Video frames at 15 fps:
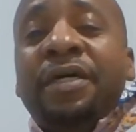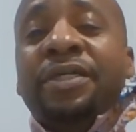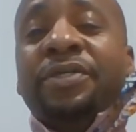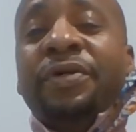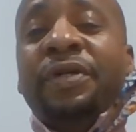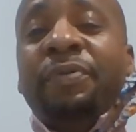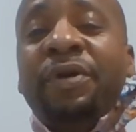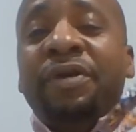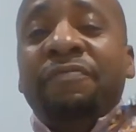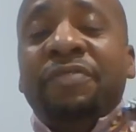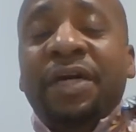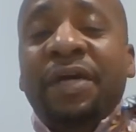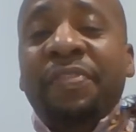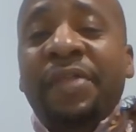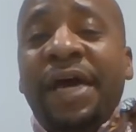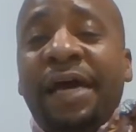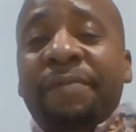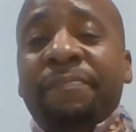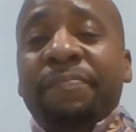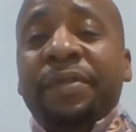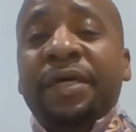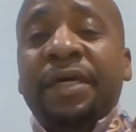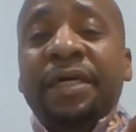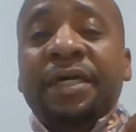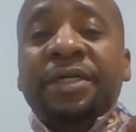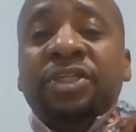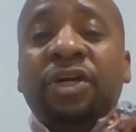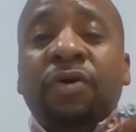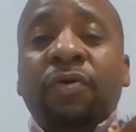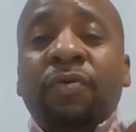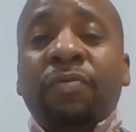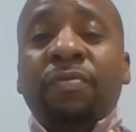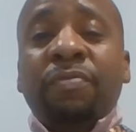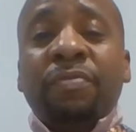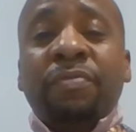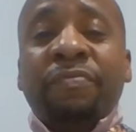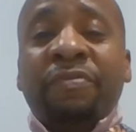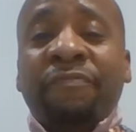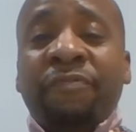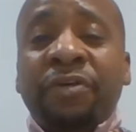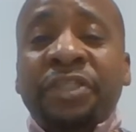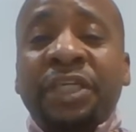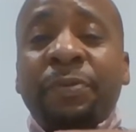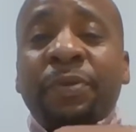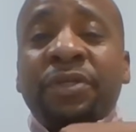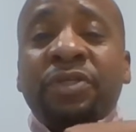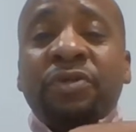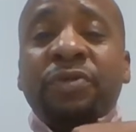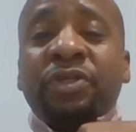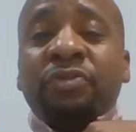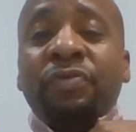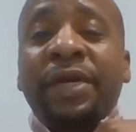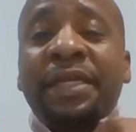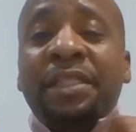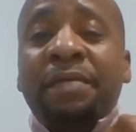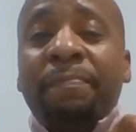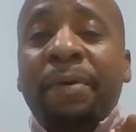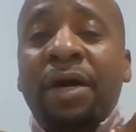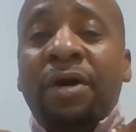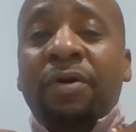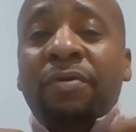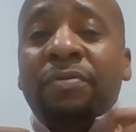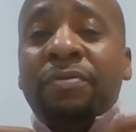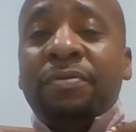So anyway, you've done that. So the first thing we're going to do is create the bow.